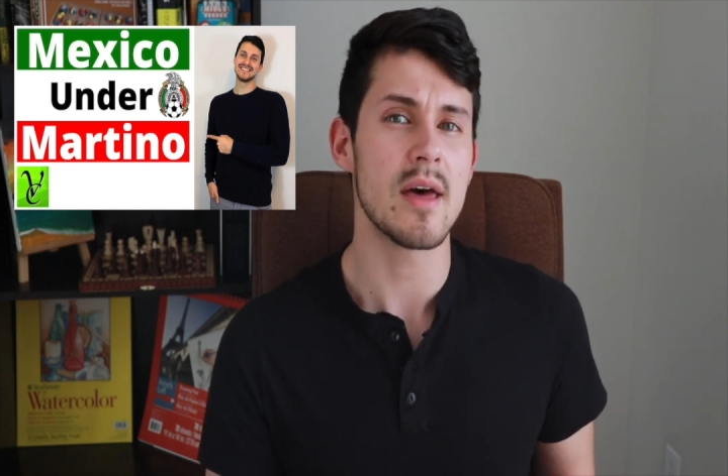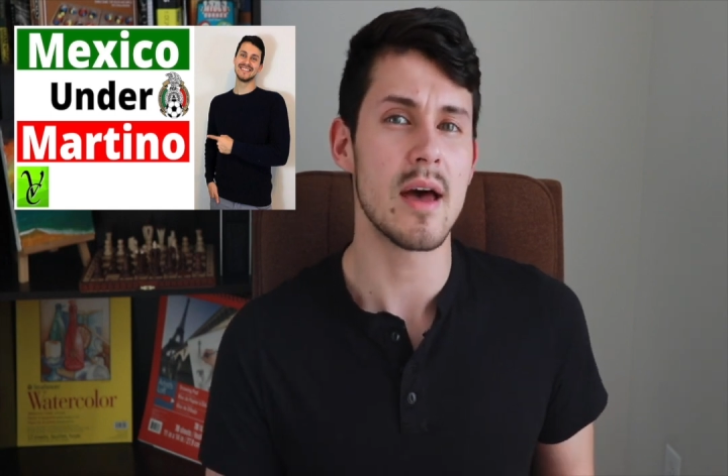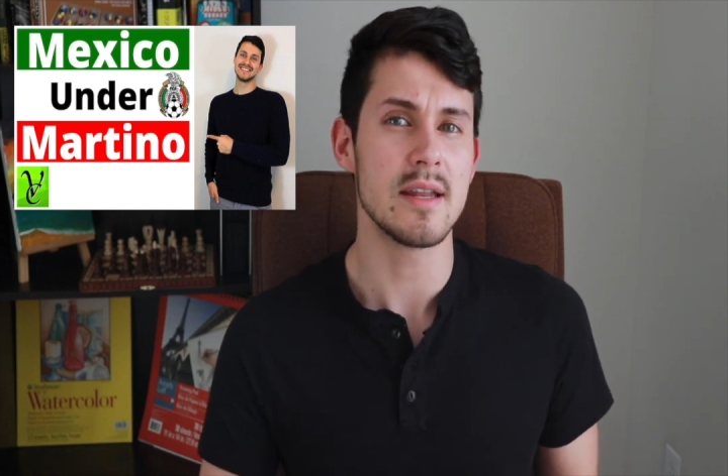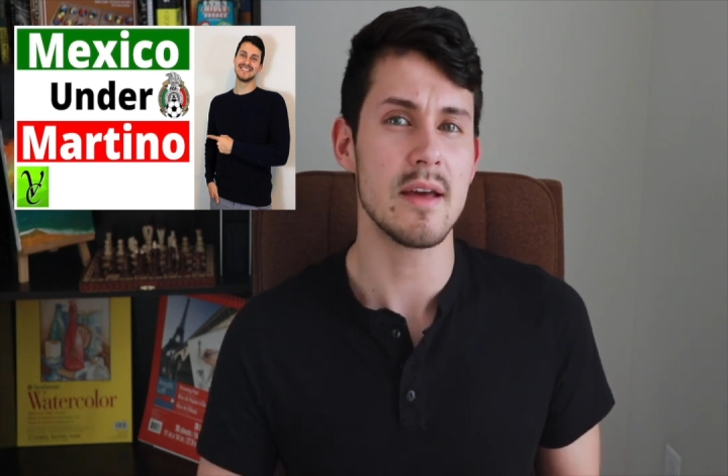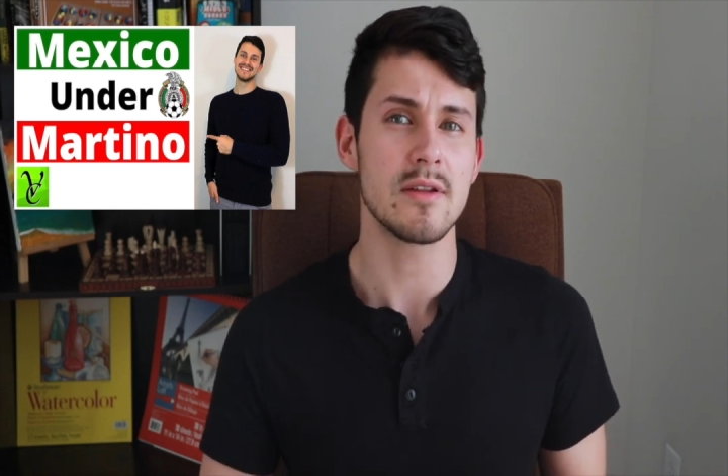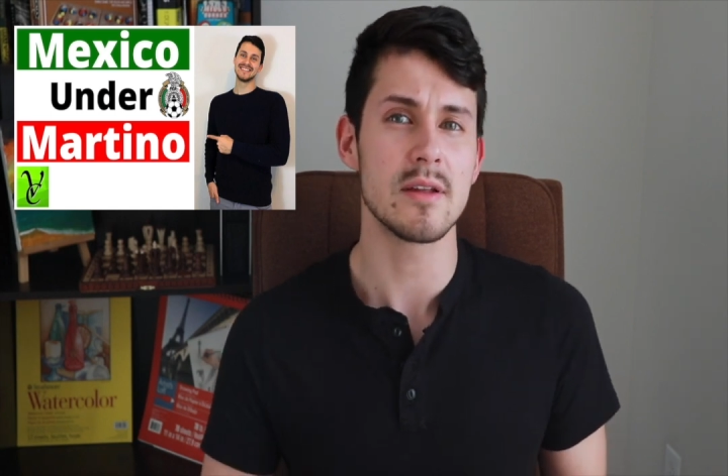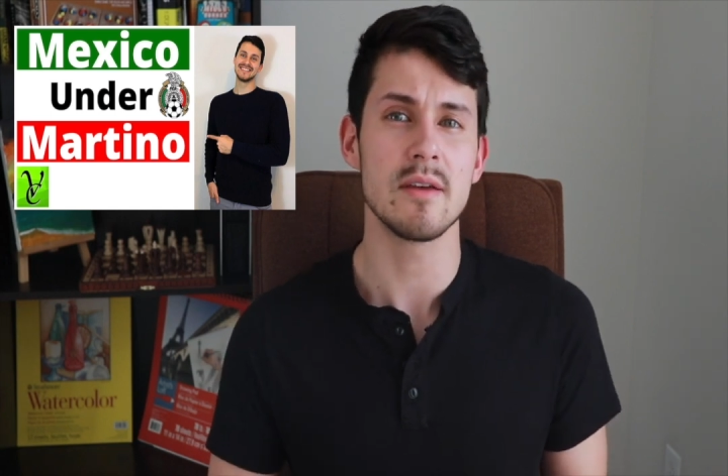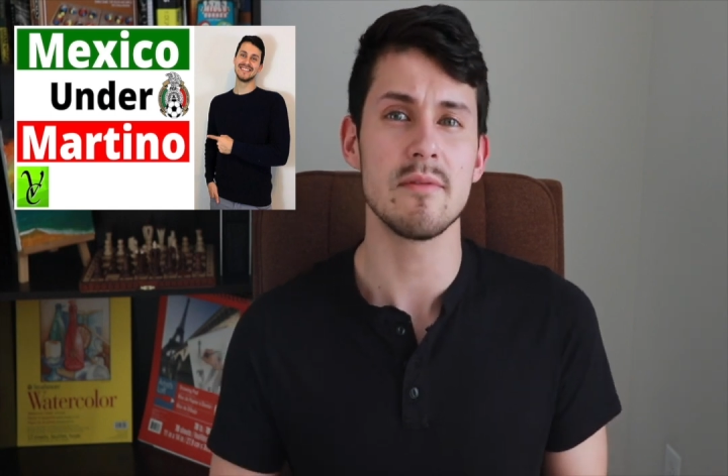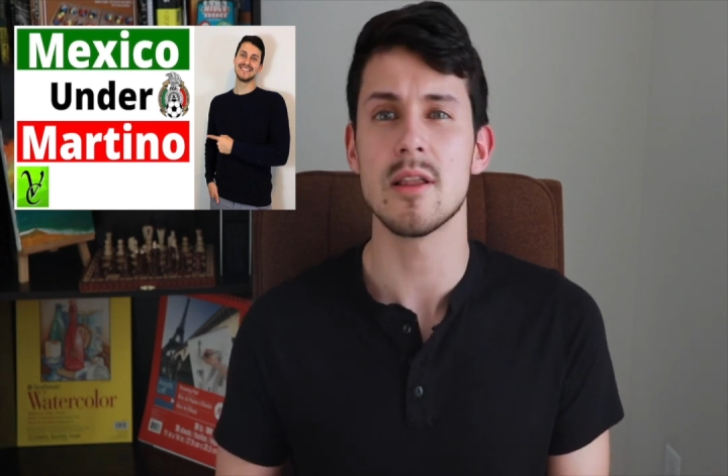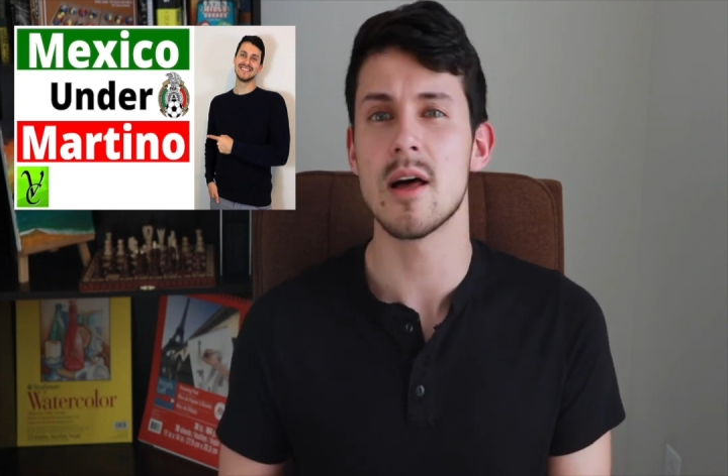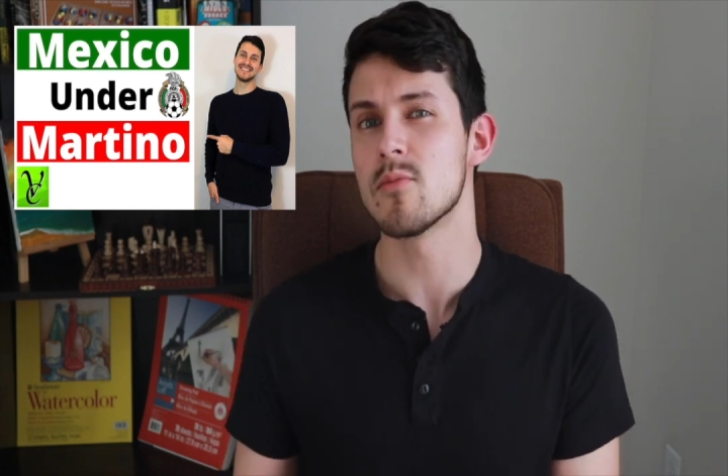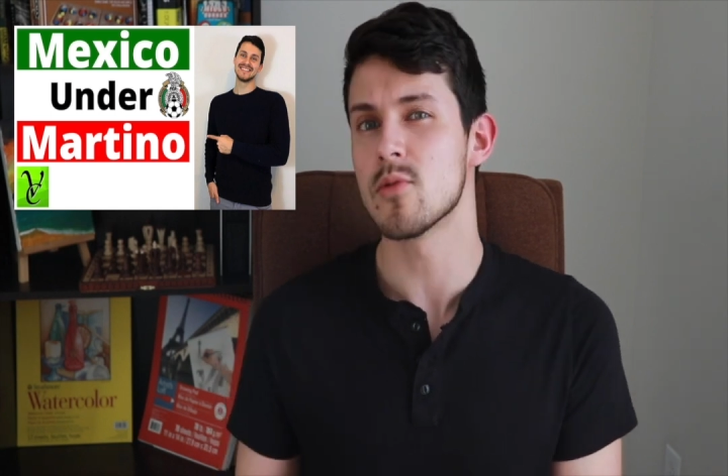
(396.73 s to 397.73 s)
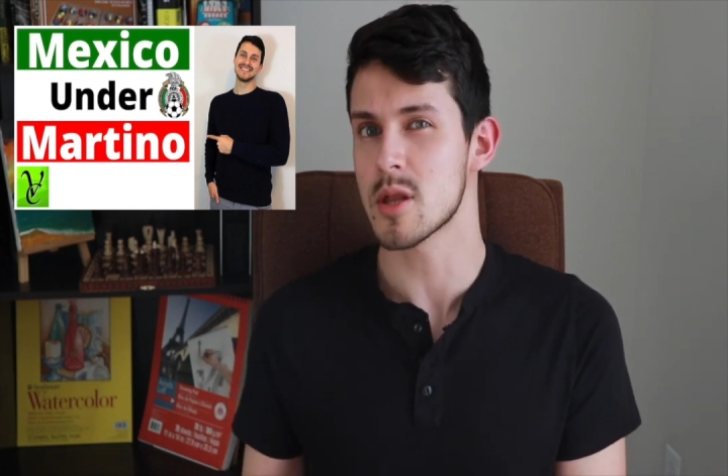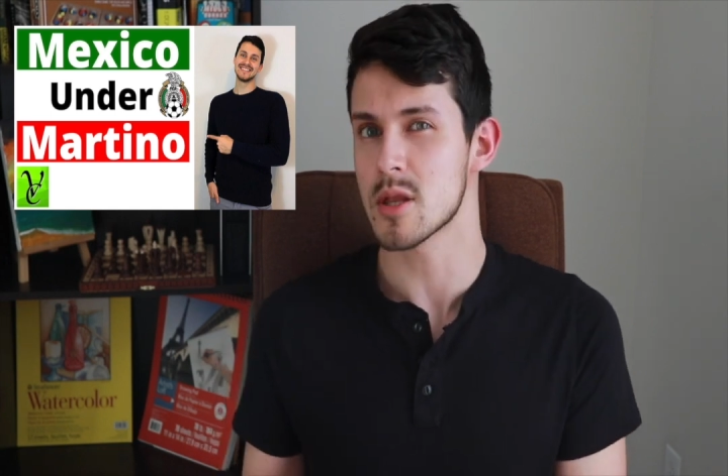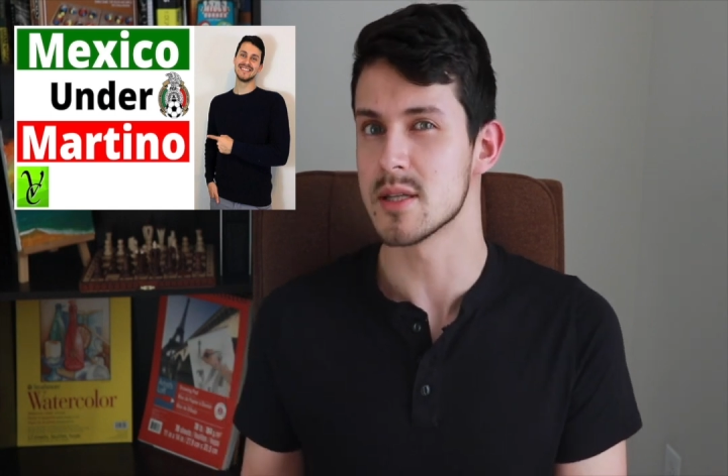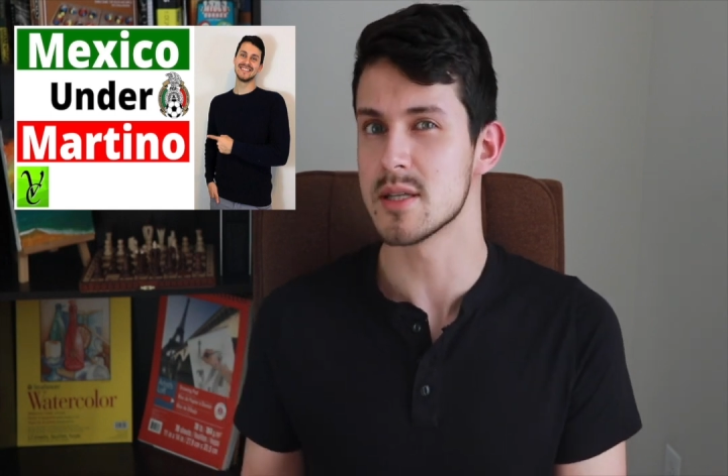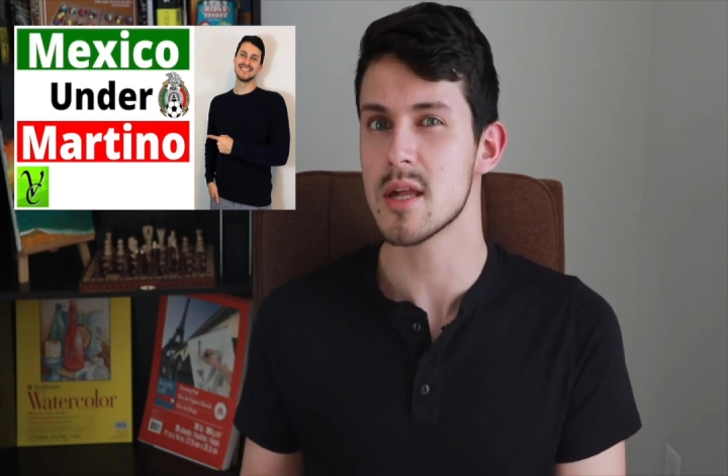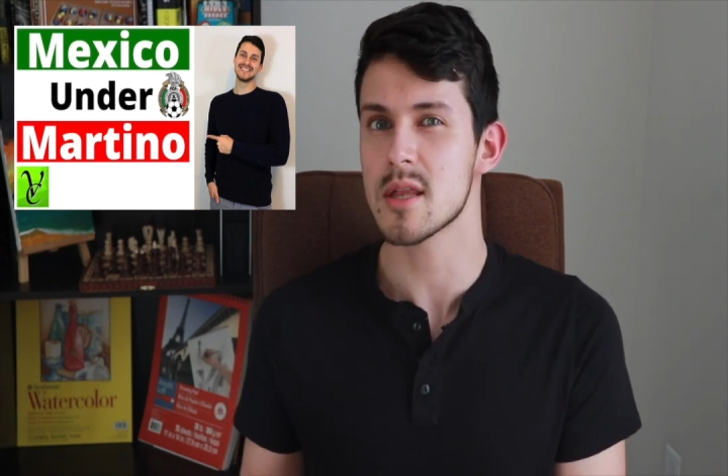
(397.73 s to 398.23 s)
I definitely give a lot more
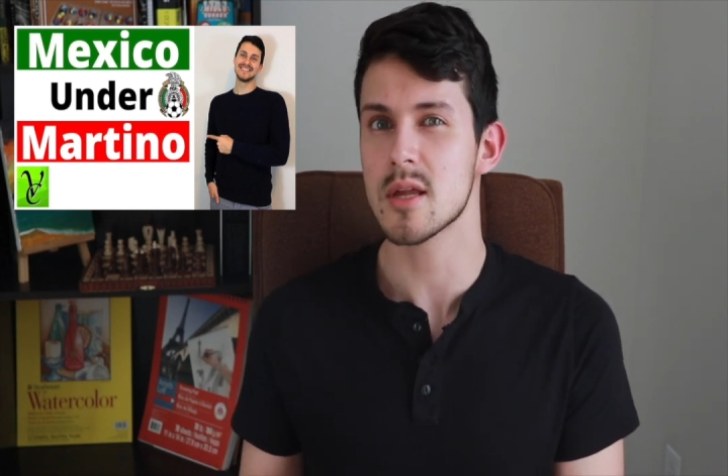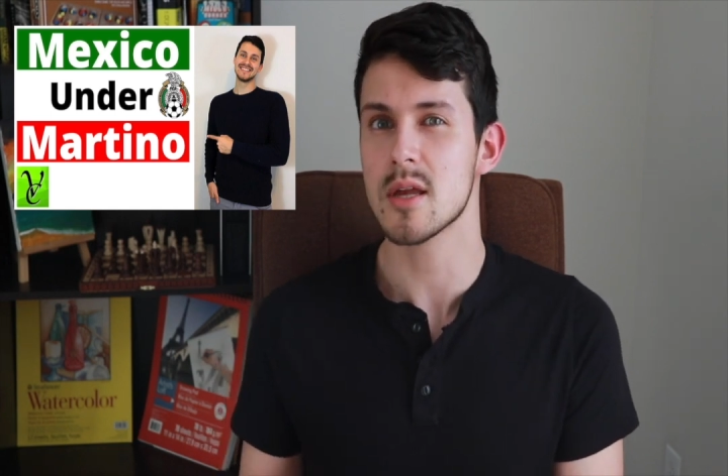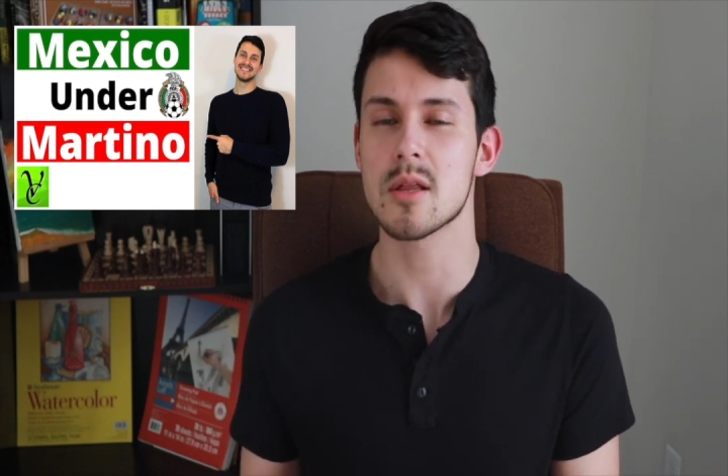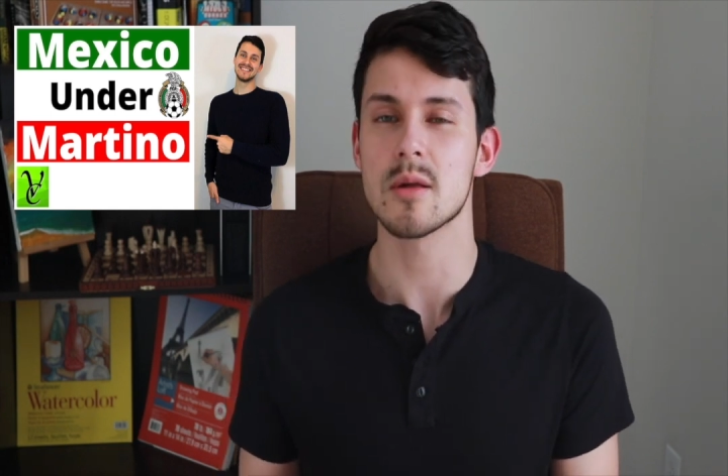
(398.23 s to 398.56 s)
statistics